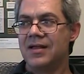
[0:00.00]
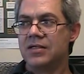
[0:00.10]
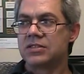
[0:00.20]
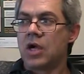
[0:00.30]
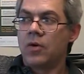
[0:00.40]

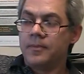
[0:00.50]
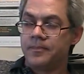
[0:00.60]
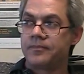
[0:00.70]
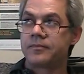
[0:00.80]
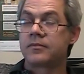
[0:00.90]
So,
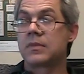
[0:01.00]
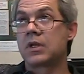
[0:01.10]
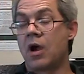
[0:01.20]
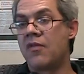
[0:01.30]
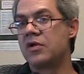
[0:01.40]

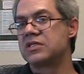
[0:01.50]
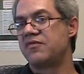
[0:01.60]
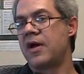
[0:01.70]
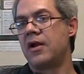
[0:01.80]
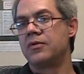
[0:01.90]
are those the
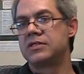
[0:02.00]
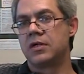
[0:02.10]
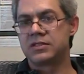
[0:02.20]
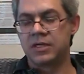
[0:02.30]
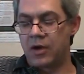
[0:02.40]
final
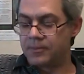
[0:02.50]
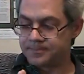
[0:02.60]
results? No.